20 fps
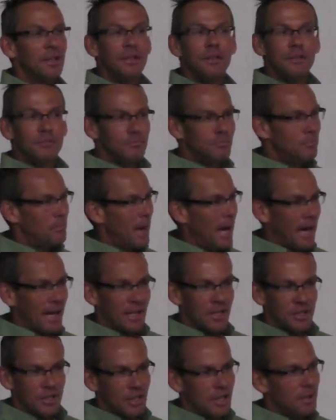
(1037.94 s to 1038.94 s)
Crackers.
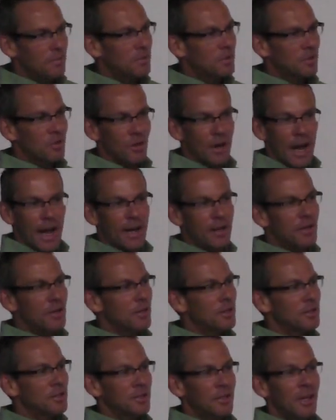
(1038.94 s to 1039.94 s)
Bag of chips,
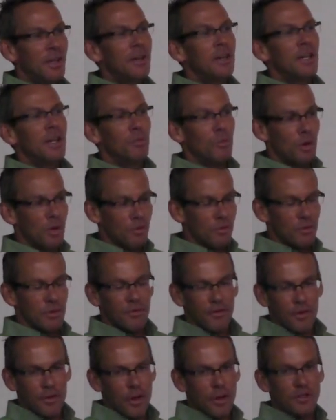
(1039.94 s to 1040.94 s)
crackers, and we're,
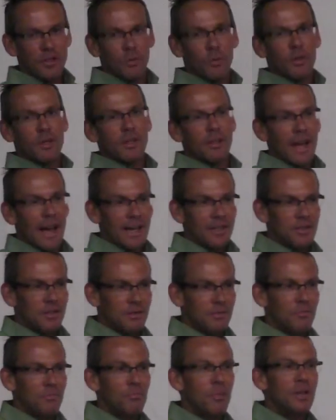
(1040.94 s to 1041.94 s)
for those that were in the
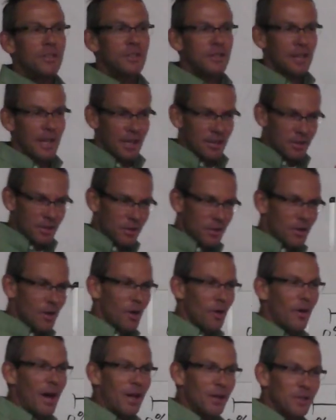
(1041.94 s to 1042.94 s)
last presentation, you
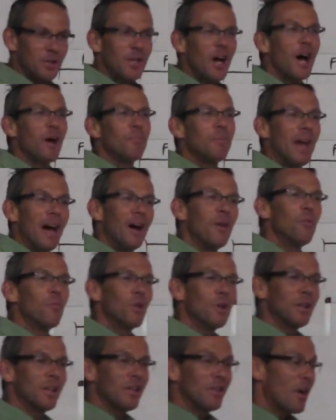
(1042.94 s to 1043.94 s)
know how to shop now, and
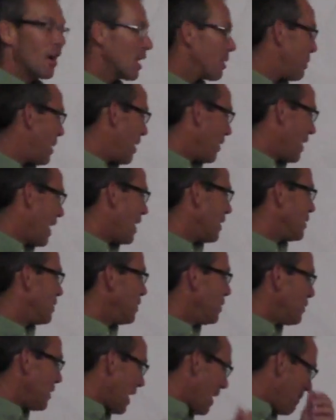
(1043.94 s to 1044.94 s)
we're going to talk about how
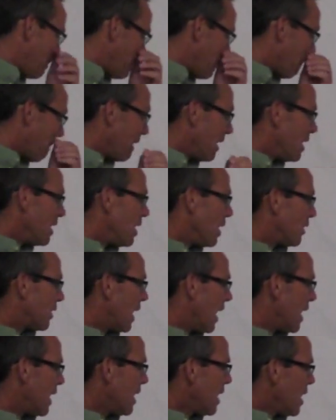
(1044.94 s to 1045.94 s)
to do that,
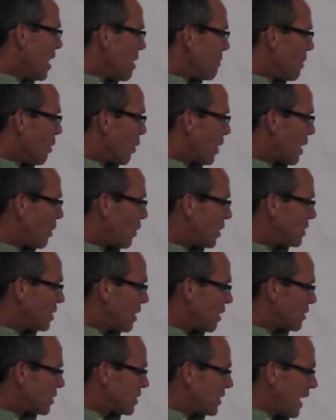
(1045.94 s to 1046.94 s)
okay? But what I want you
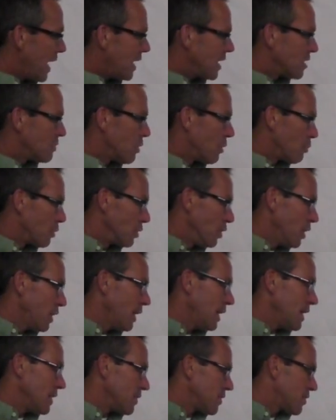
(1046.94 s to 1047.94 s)
to understand is when we're
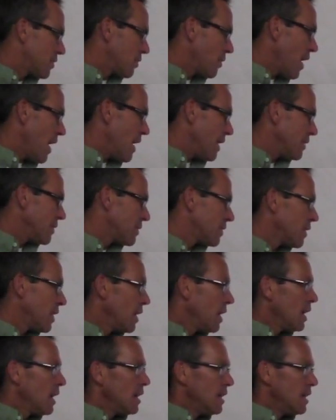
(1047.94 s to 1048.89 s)
looking at stress,